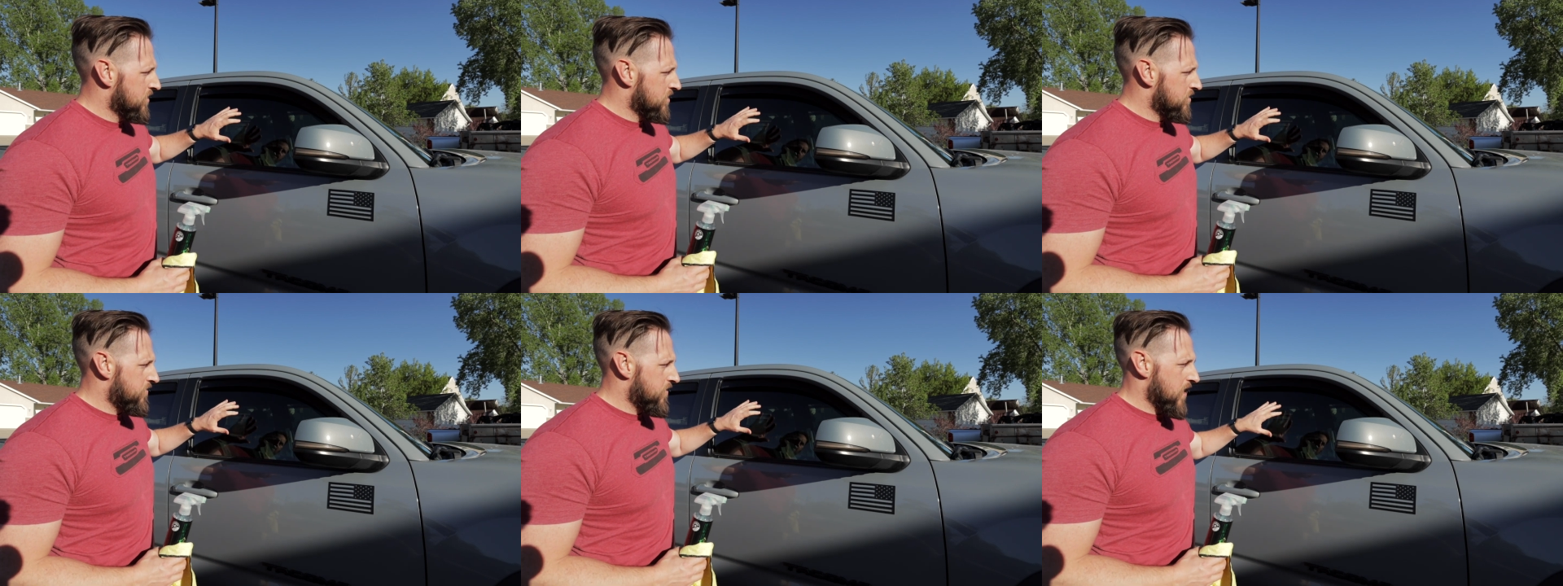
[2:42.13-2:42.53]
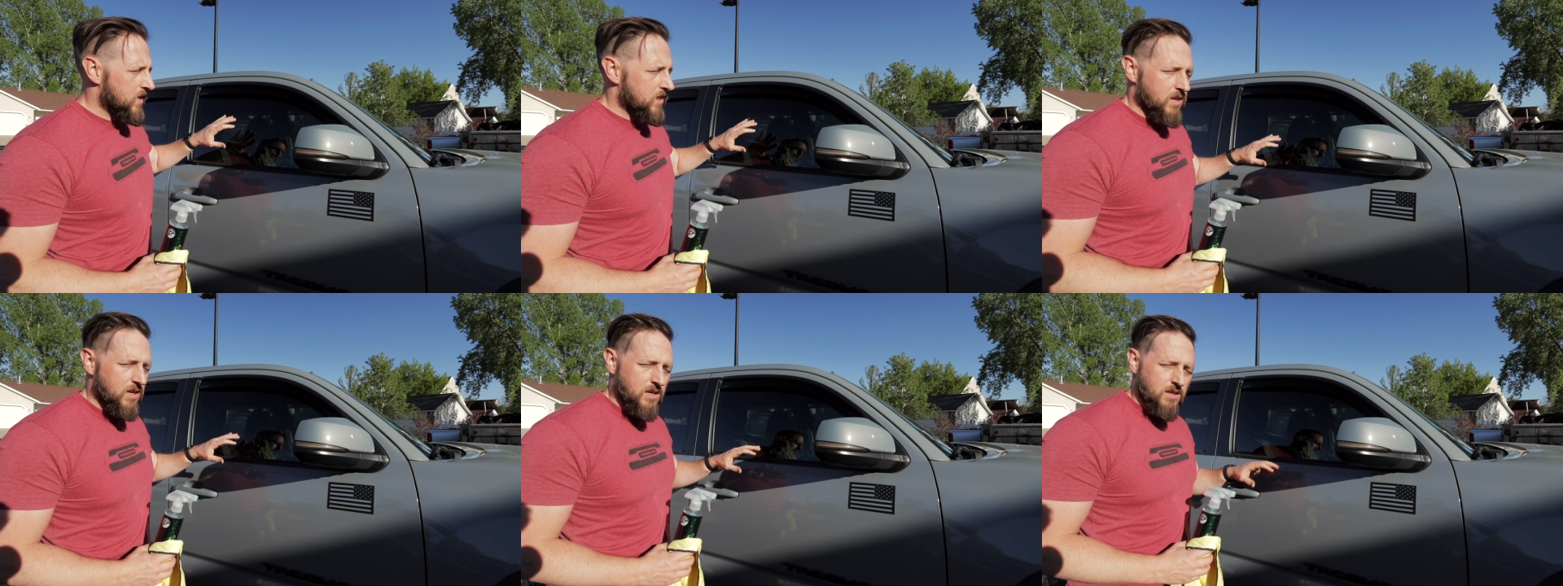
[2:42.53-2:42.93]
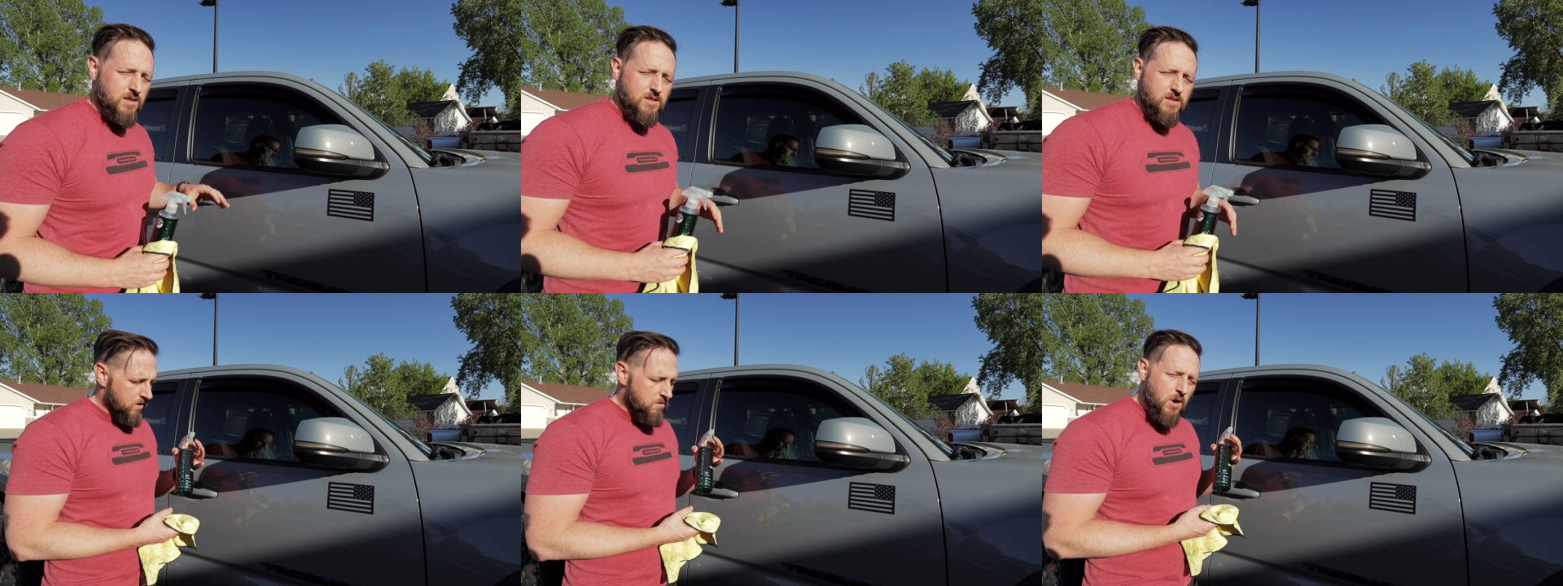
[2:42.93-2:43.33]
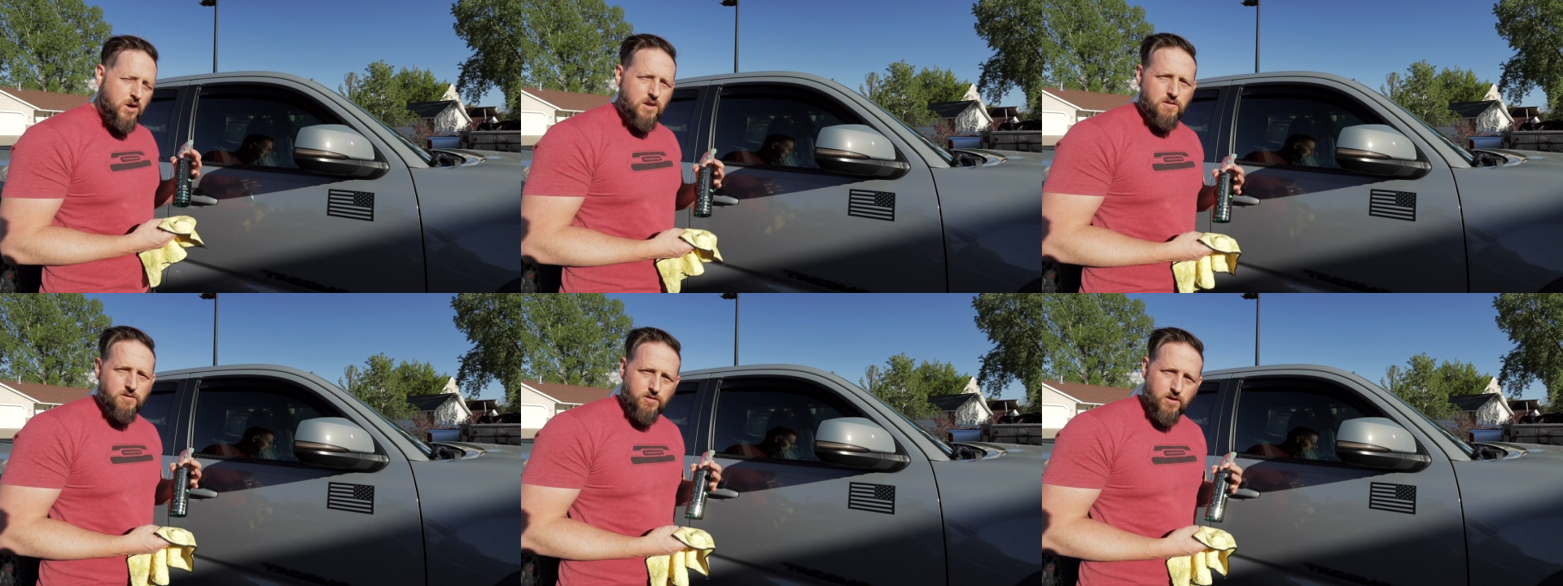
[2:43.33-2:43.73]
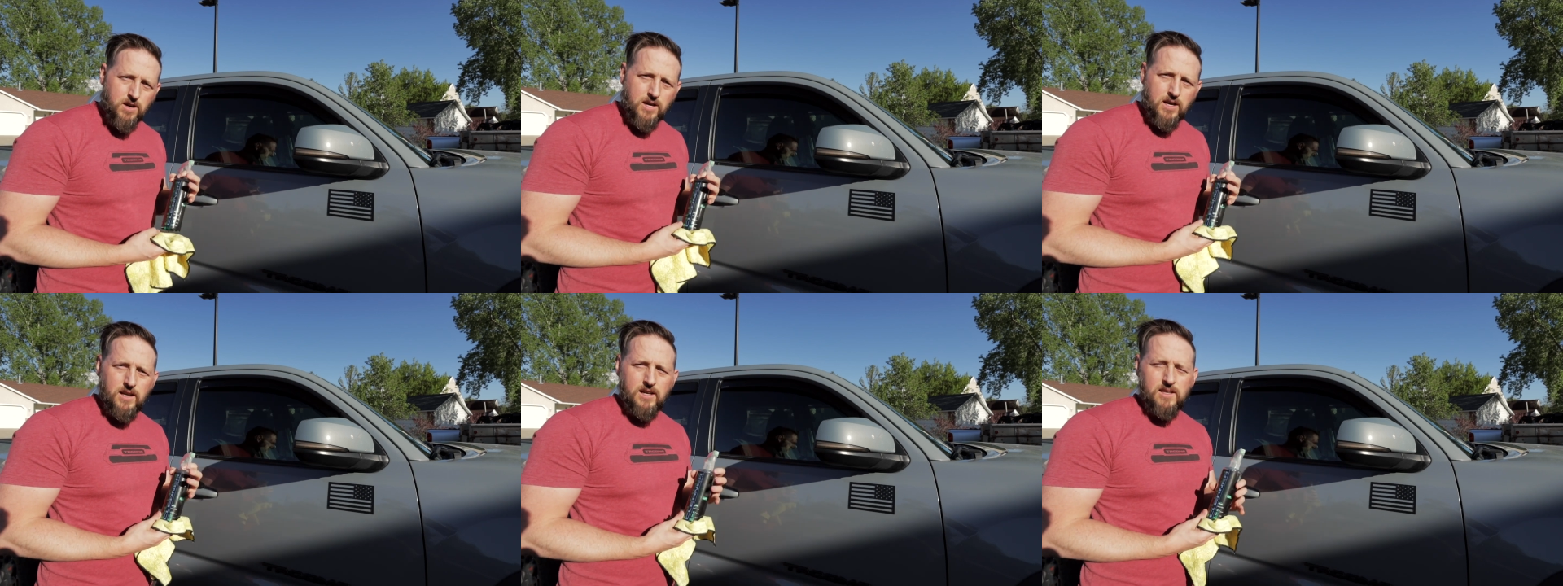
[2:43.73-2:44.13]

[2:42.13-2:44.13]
the fact that it's ammonia free.